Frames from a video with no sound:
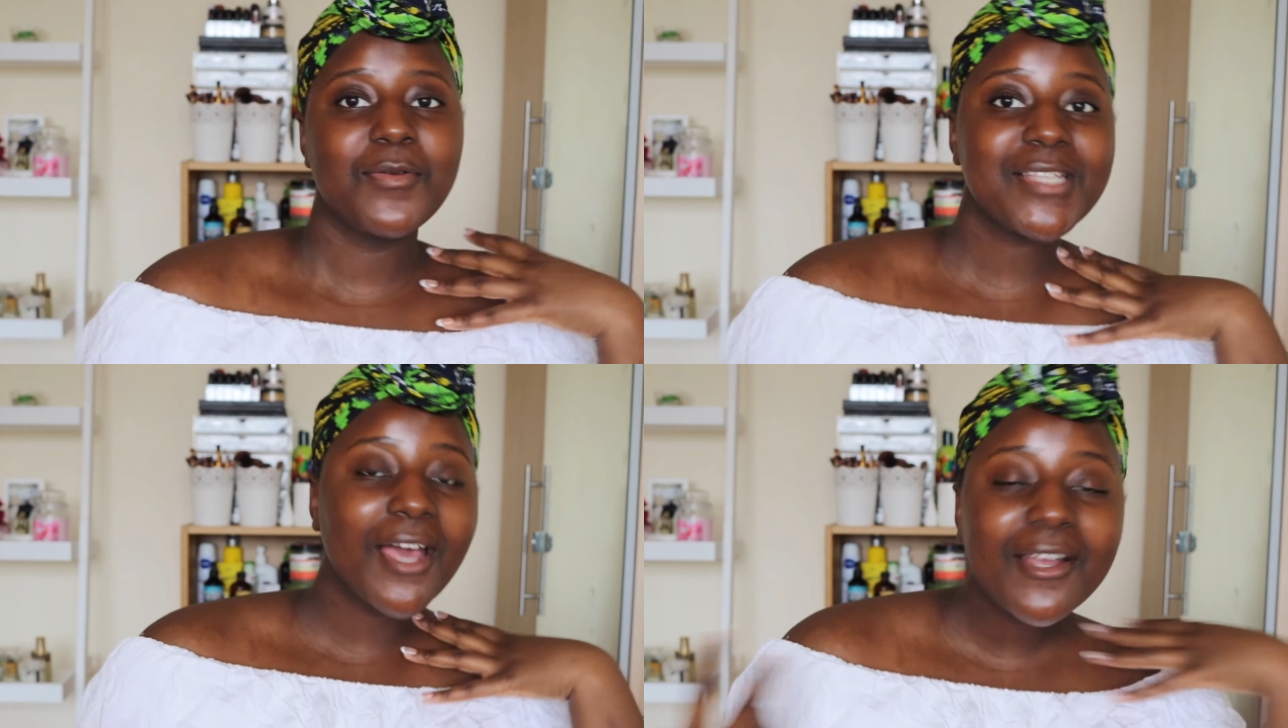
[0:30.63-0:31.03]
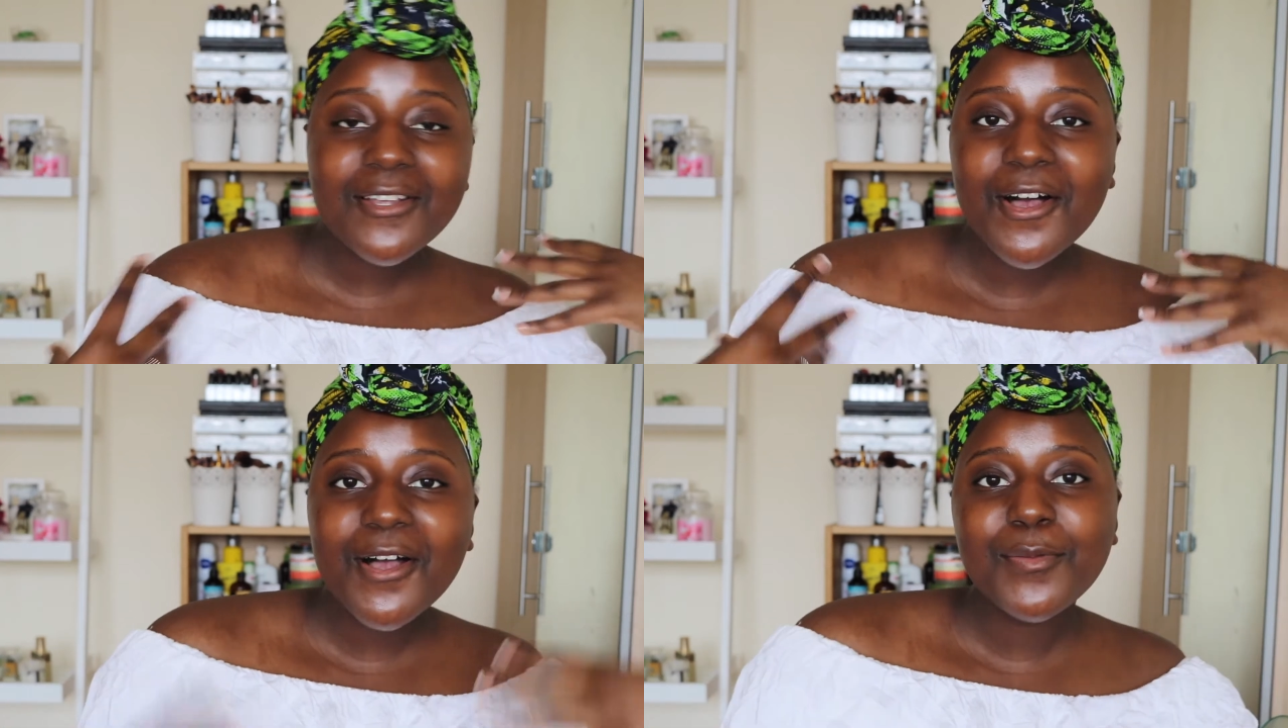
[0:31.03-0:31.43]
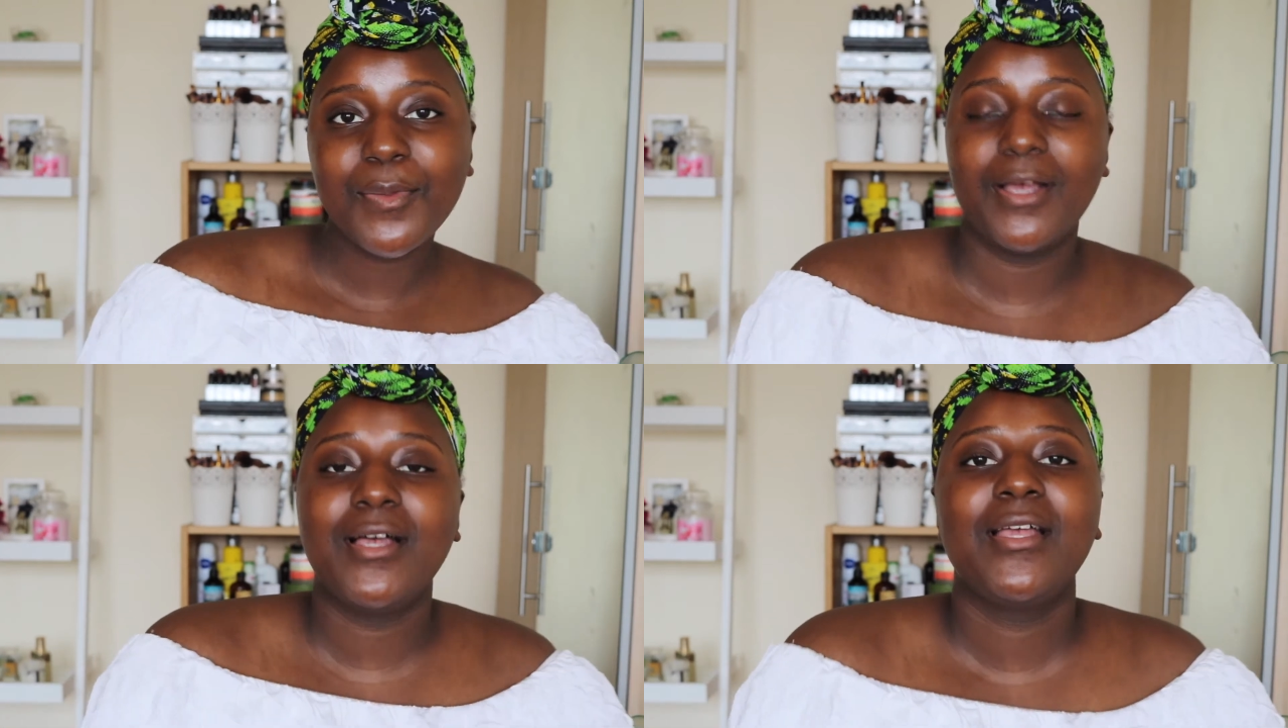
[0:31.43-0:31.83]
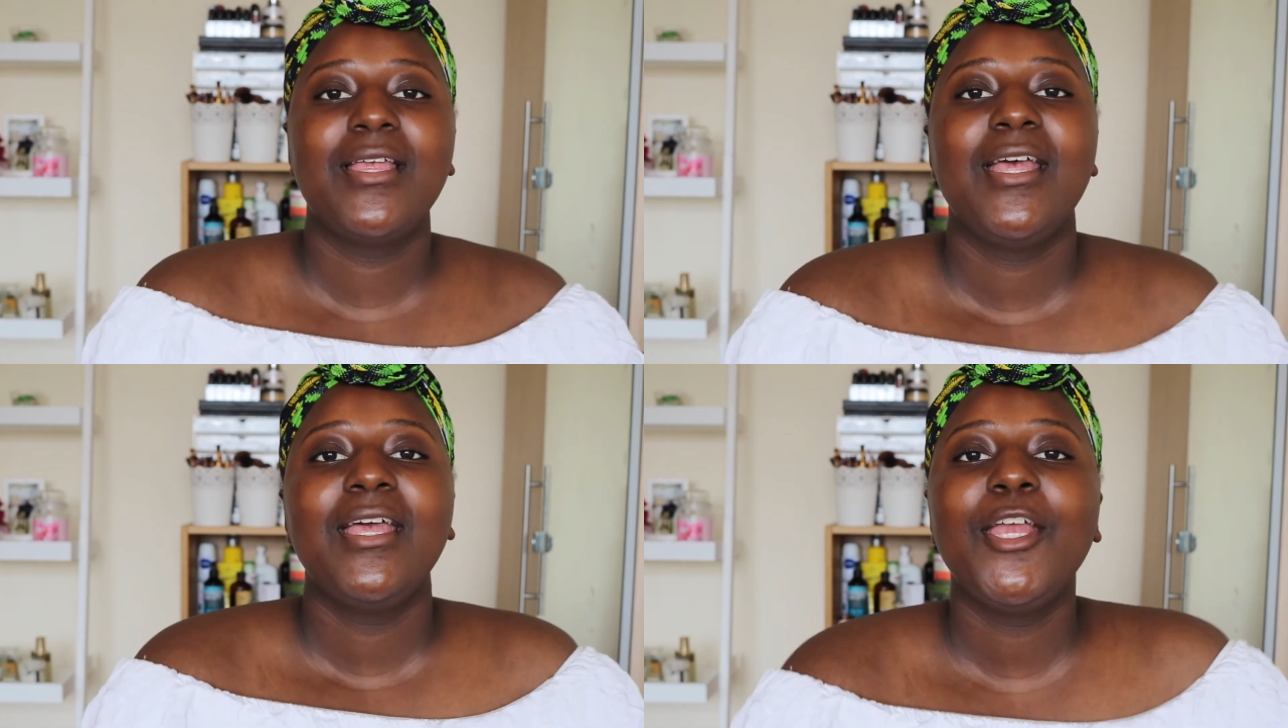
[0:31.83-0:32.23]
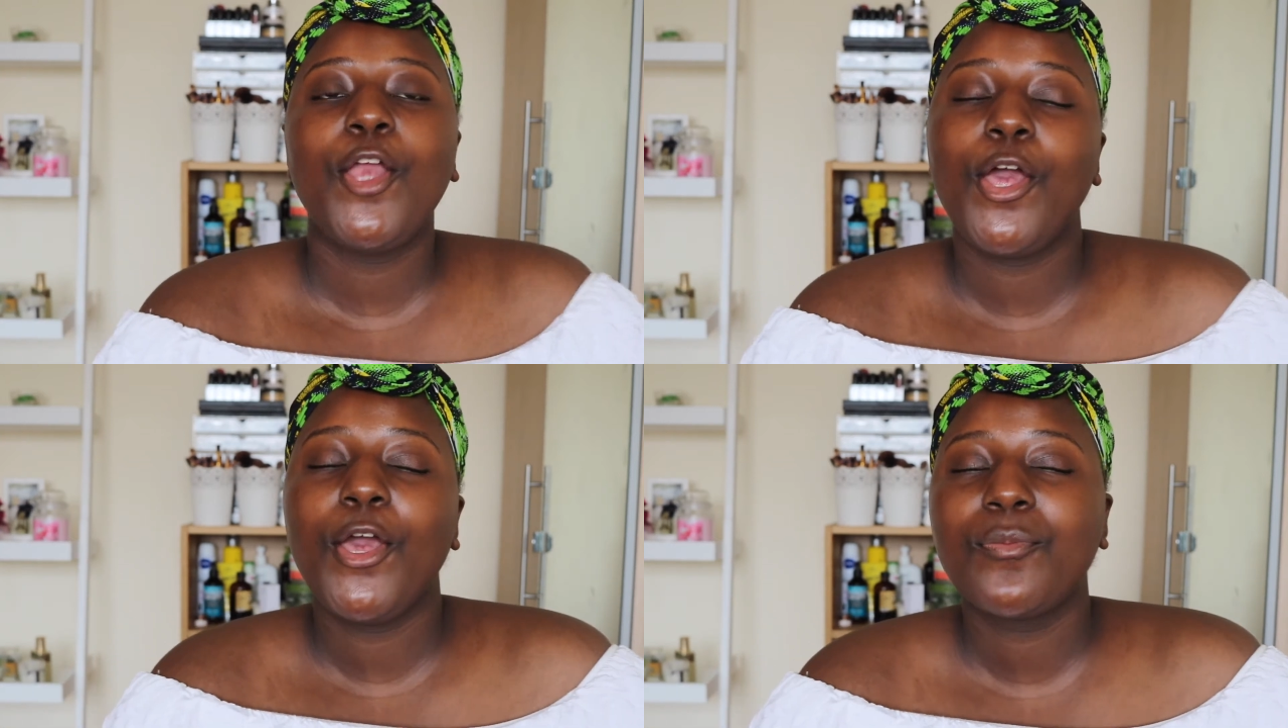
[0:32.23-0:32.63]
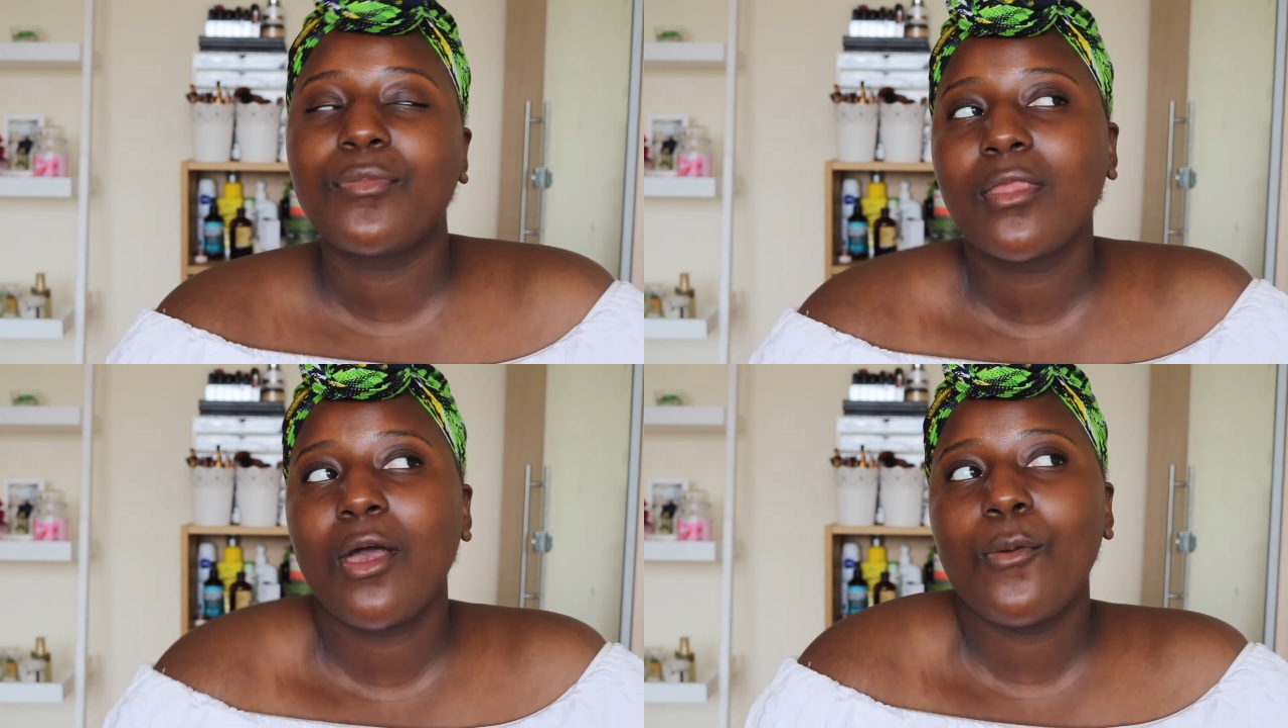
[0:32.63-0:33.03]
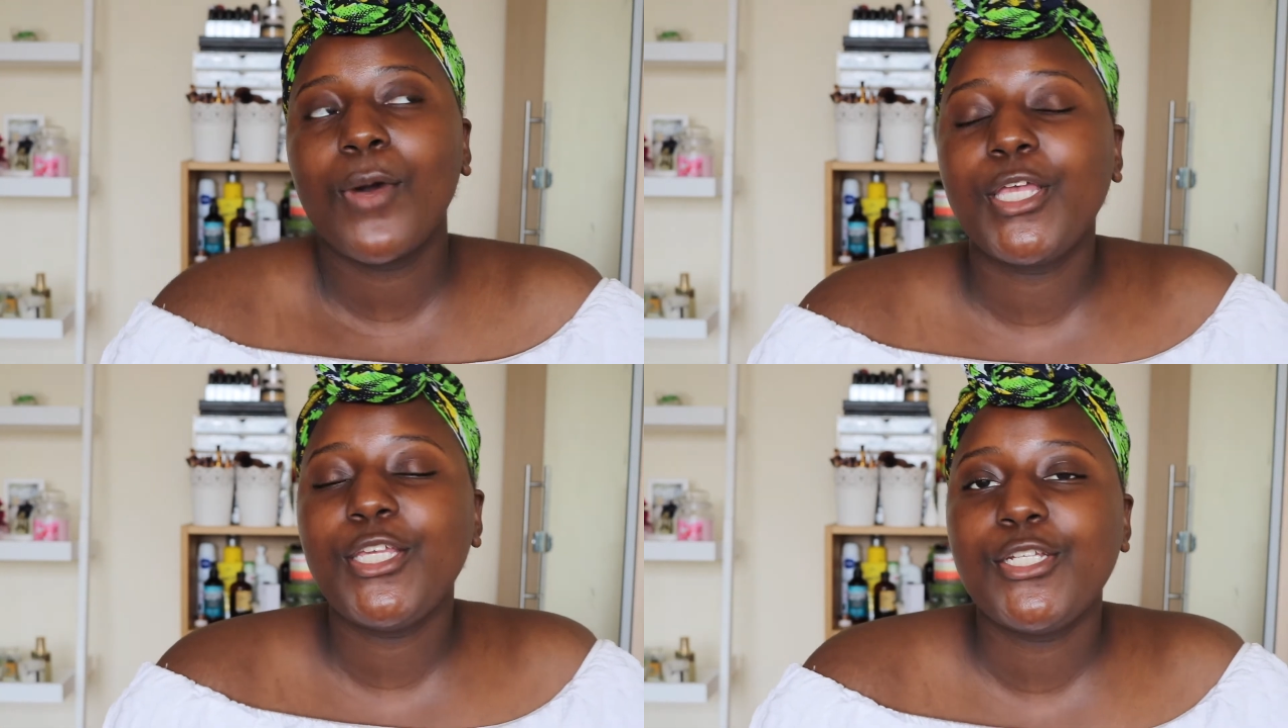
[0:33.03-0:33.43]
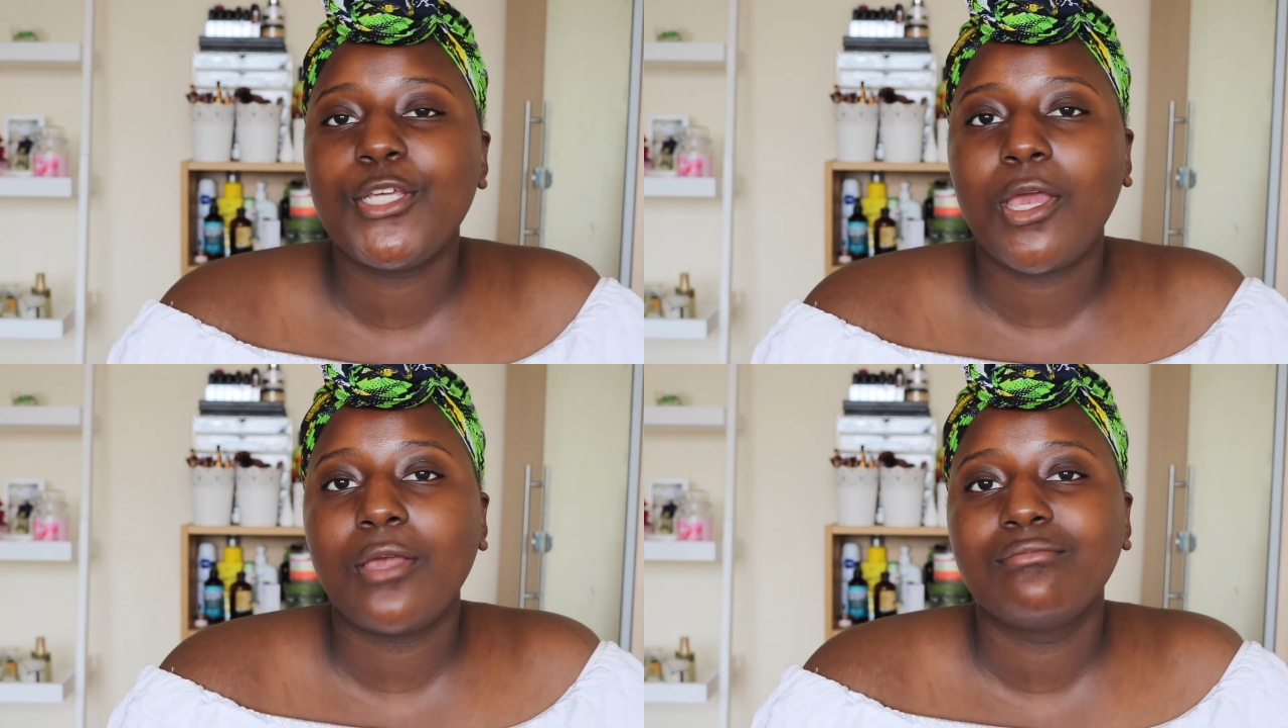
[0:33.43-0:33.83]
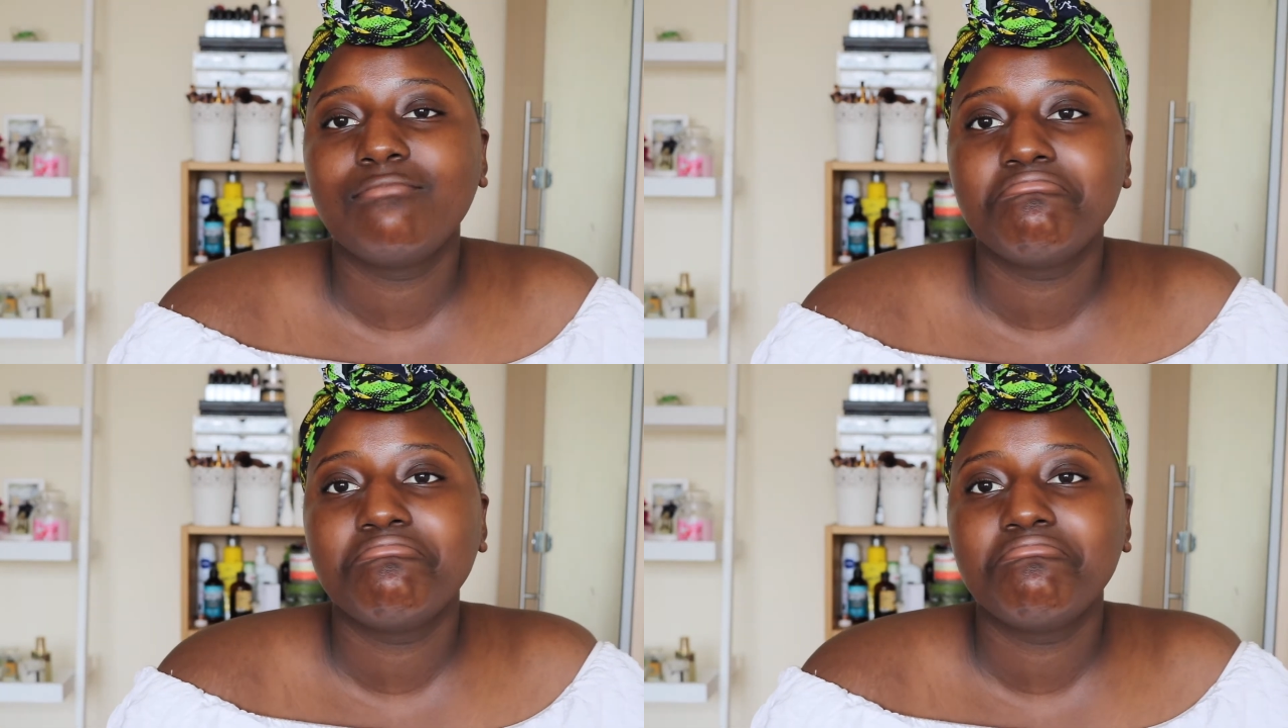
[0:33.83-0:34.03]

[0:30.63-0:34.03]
What's going on? But you know, what can you do?